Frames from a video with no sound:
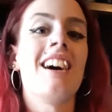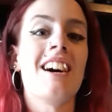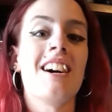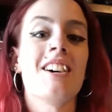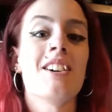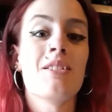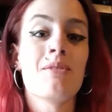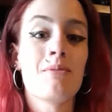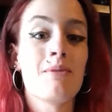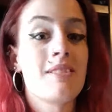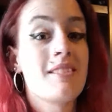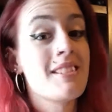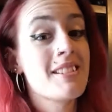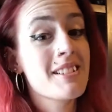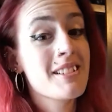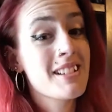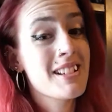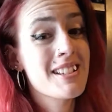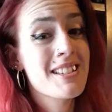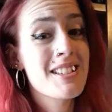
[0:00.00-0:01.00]

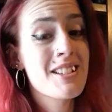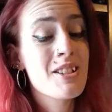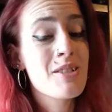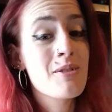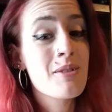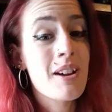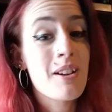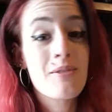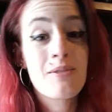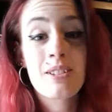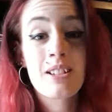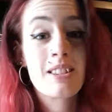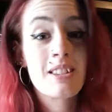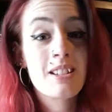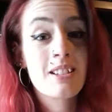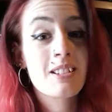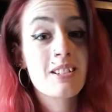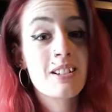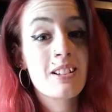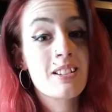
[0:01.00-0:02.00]
Didn't get to do
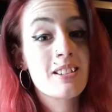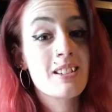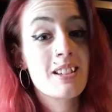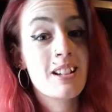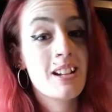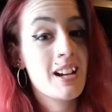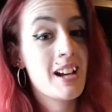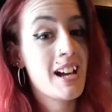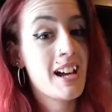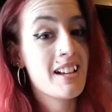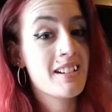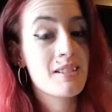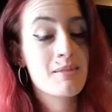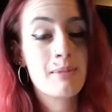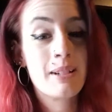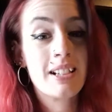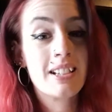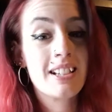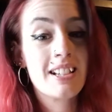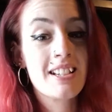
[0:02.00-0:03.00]
everything that I had on
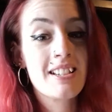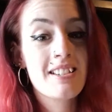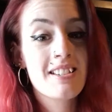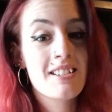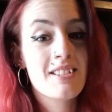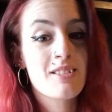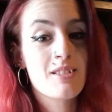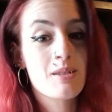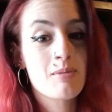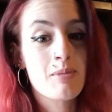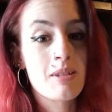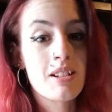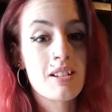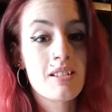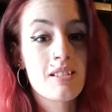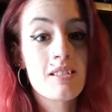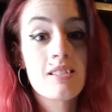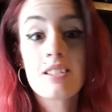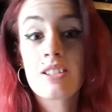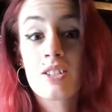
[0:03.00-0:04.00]
my list just
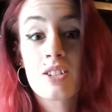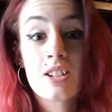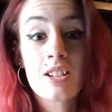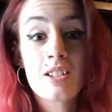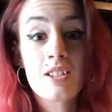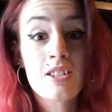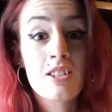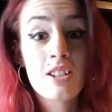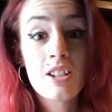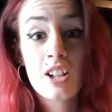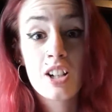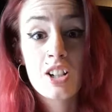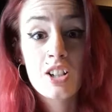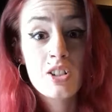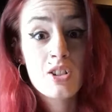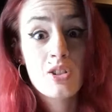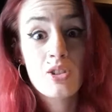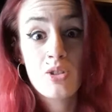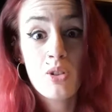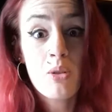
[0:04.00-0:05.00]
because there is
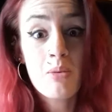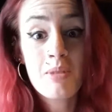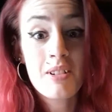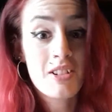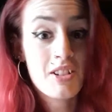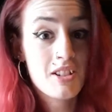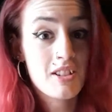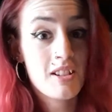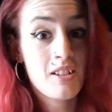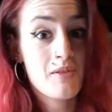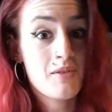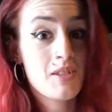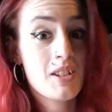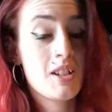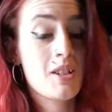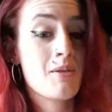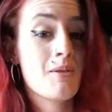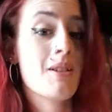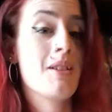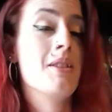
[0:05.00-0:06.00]
so much stuff to
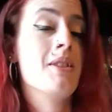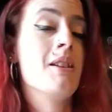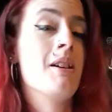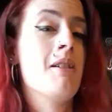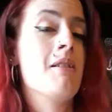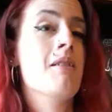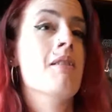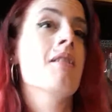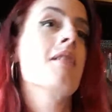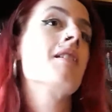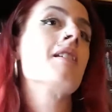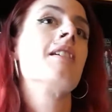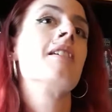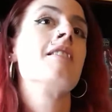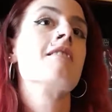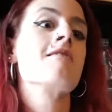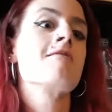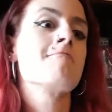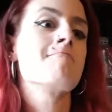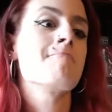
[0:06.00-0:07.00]
do out there.
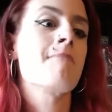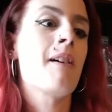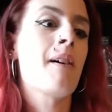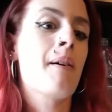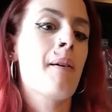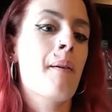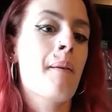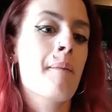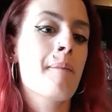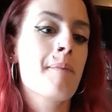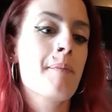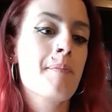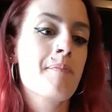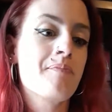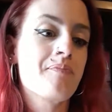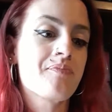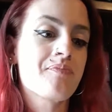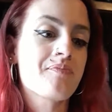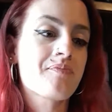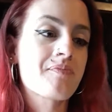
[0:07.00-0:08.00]

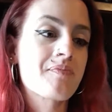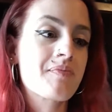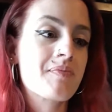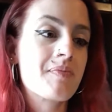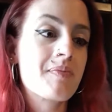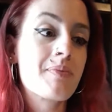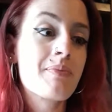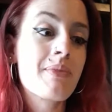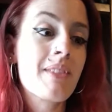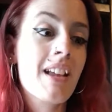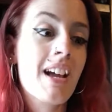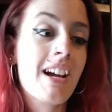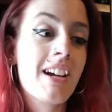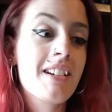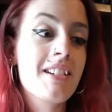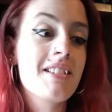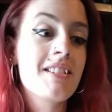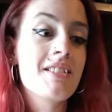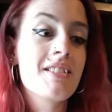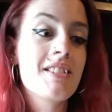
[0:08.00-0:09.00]

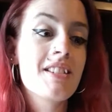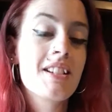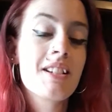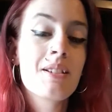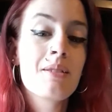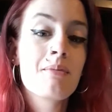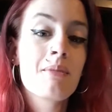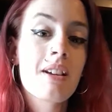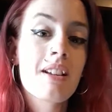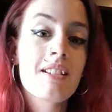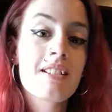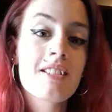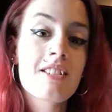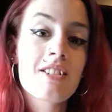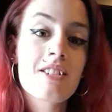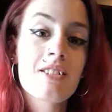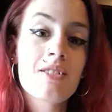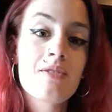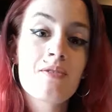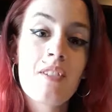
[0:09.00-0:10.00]
I did
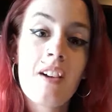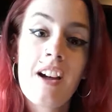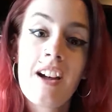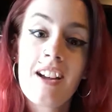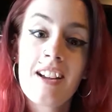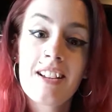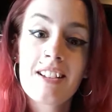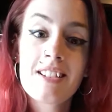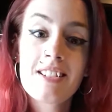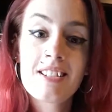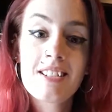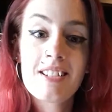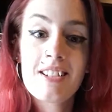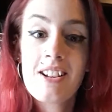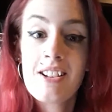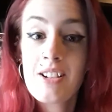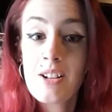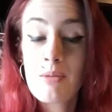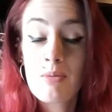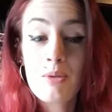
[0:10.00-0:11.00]
manage to find
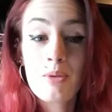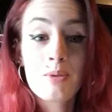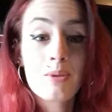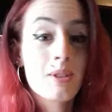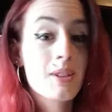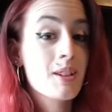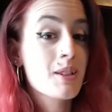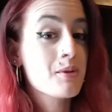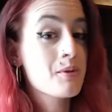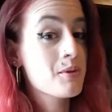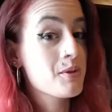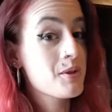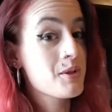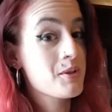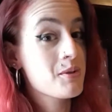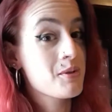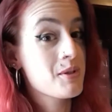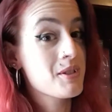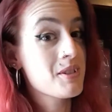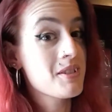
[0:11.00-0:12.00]
a couple really cool
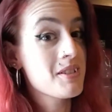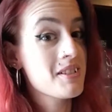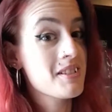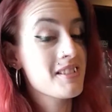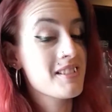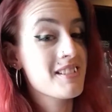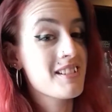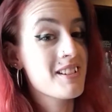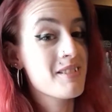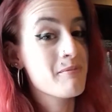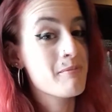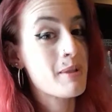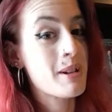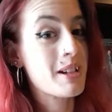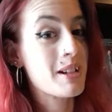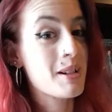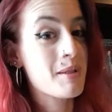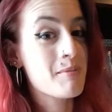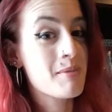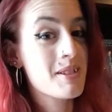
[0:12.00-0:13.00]
stores and
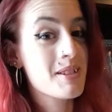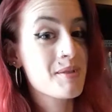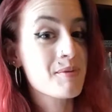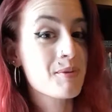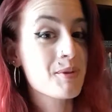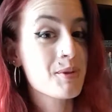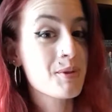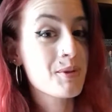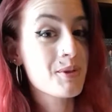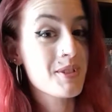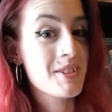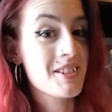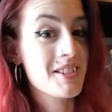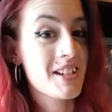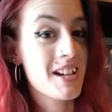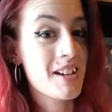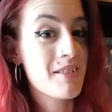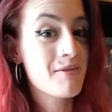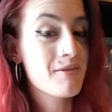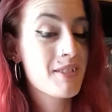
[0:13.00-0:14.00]
pick up some cool
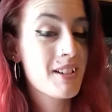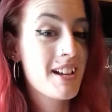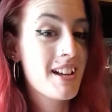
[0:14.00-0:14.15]
stuff.